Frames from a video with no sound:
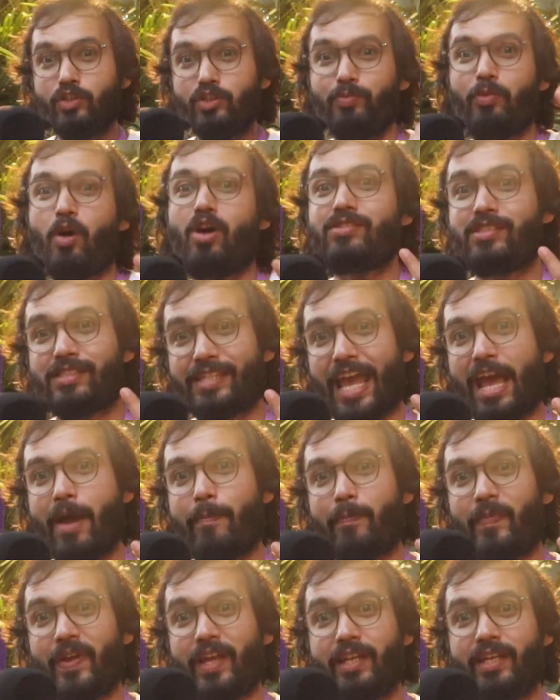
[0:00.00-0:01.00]
juicebox
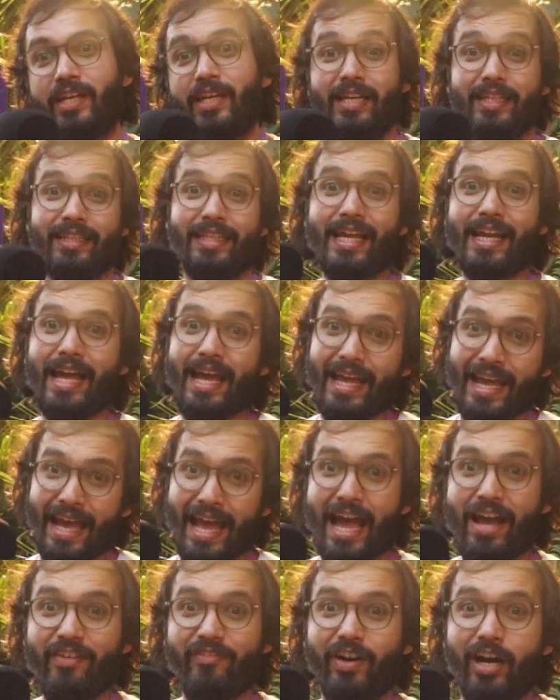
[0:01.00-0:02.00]
campaign that I
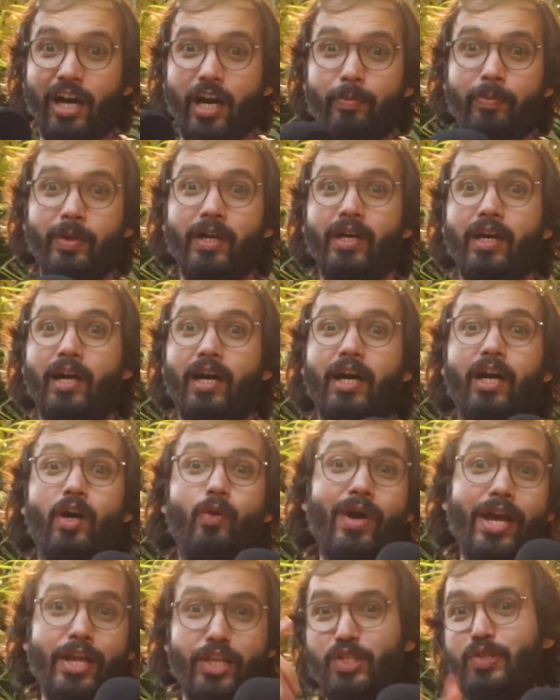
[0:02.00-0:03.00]
have up
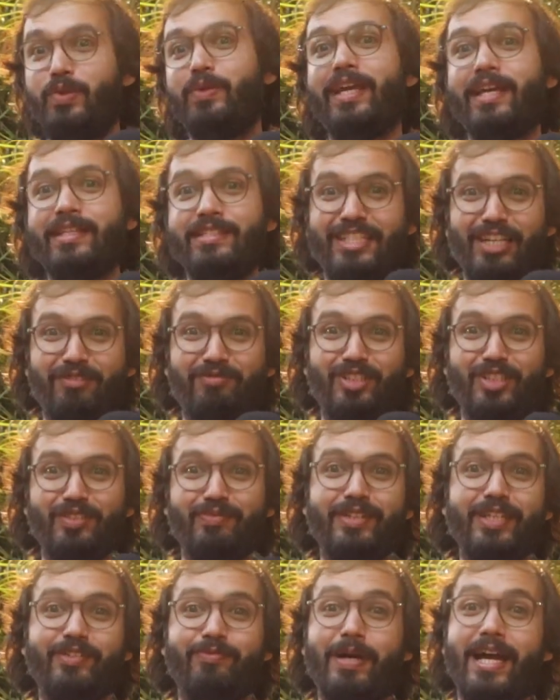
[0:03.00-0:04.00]
where you can
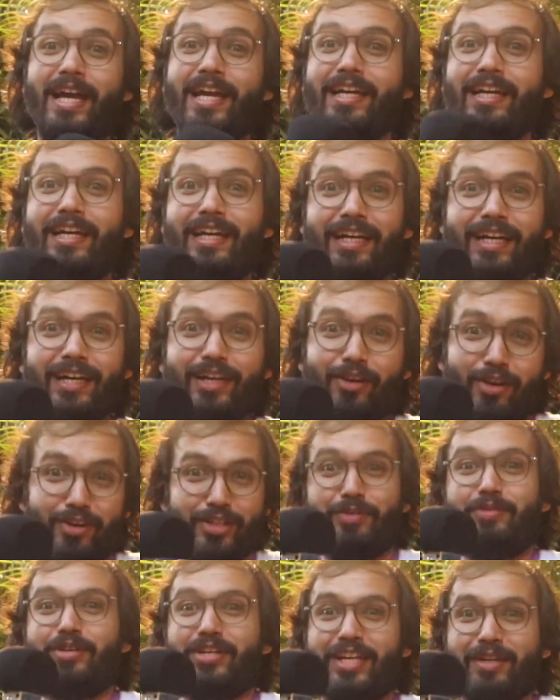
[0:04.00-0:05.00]
support me by
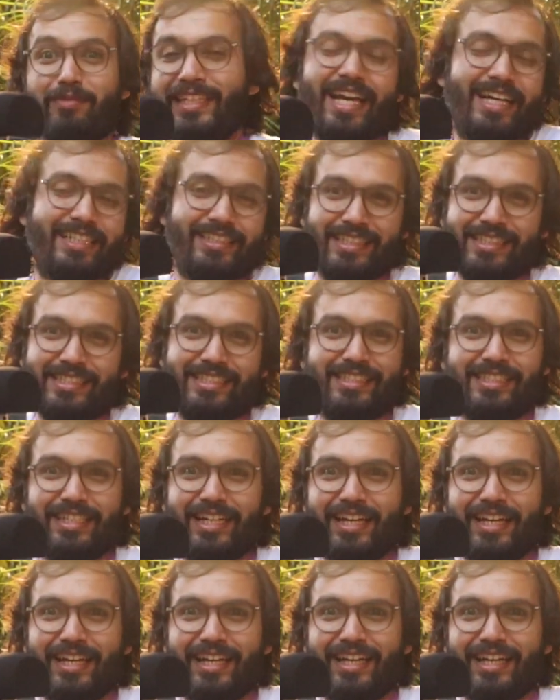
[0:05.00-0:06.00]
contributing. Yeah,
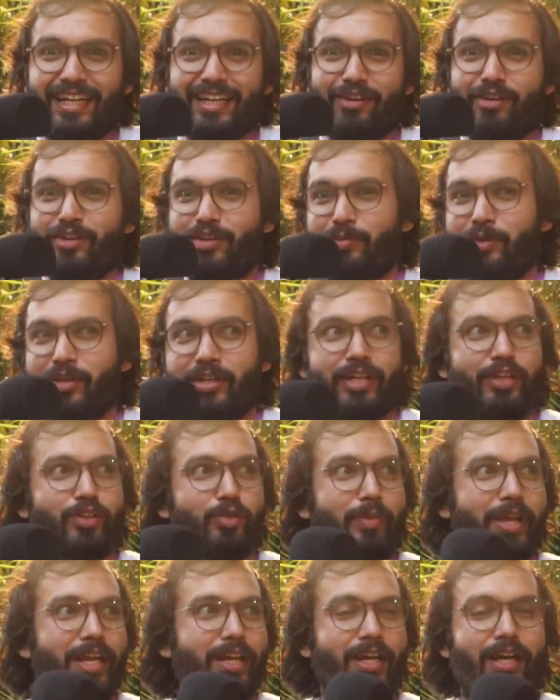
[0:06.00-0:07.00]
just
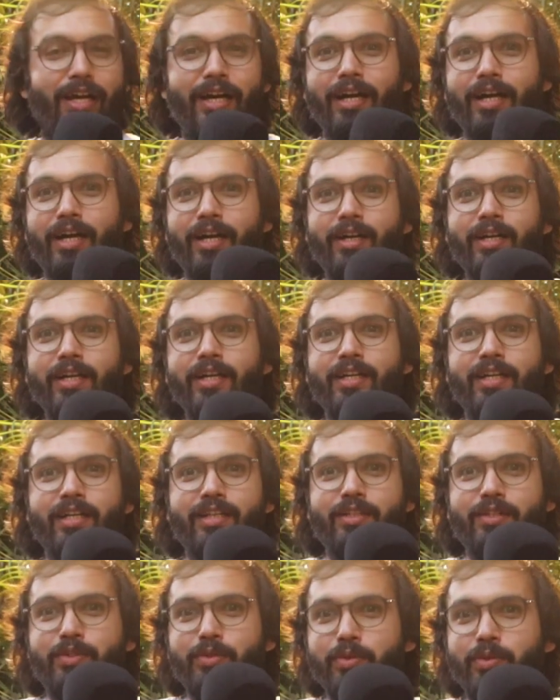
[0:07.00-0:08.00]
contributing to make...
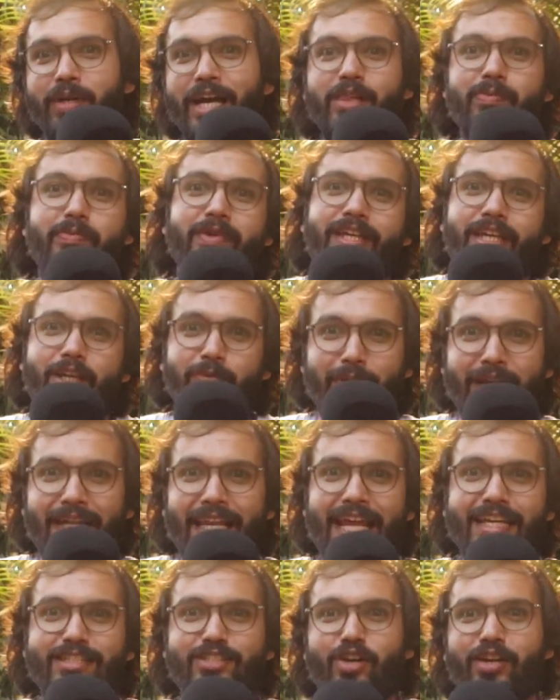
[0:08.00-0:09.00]
to help me keep
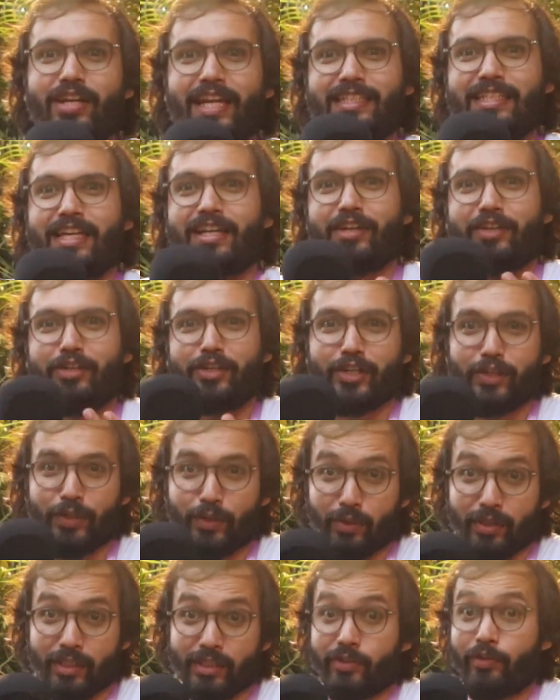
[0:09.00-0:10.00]
my lights on as I
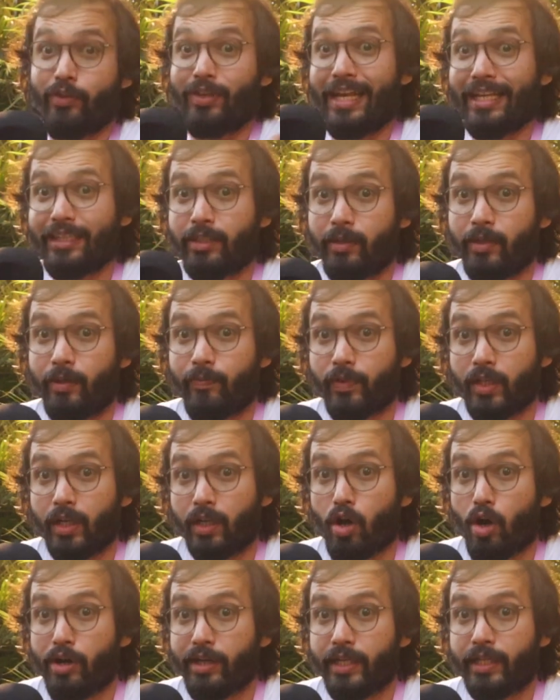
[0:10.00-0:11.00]
continue to do this. If you like the
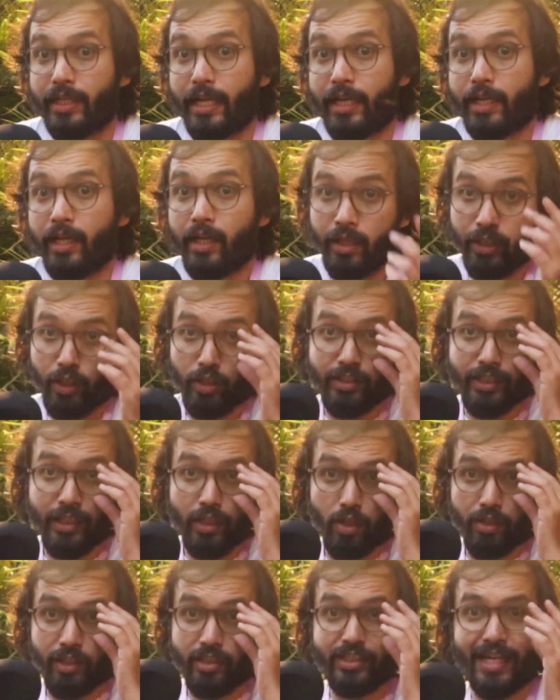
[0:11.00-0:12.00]
content that you're
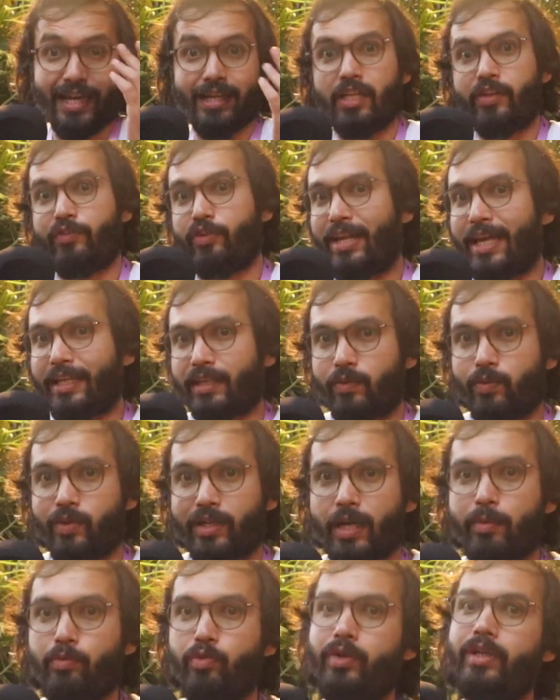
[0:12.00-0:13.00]
seeing on this channel, if you like
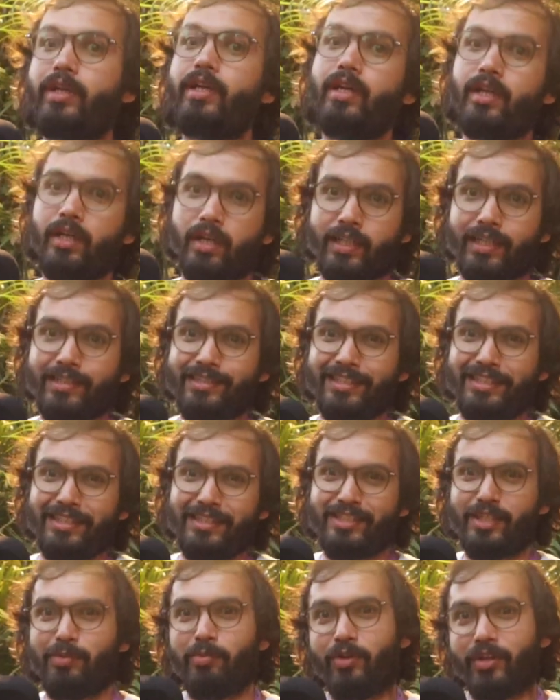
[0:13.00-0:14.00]
the work I'm doing,
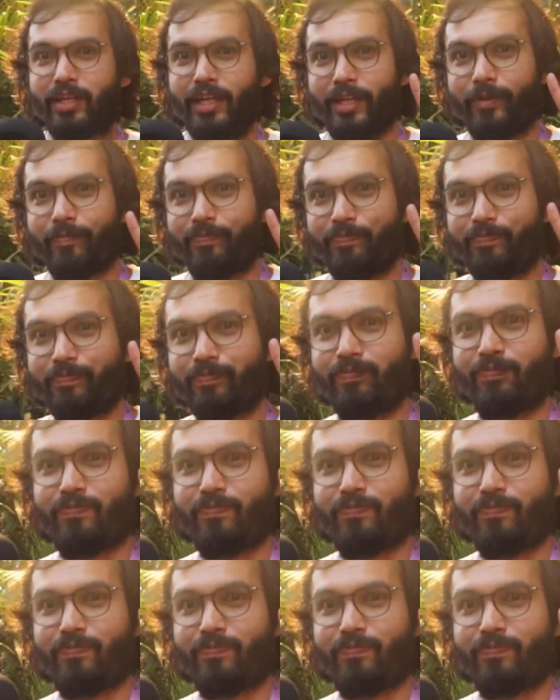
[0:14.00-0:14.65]
consider supporting.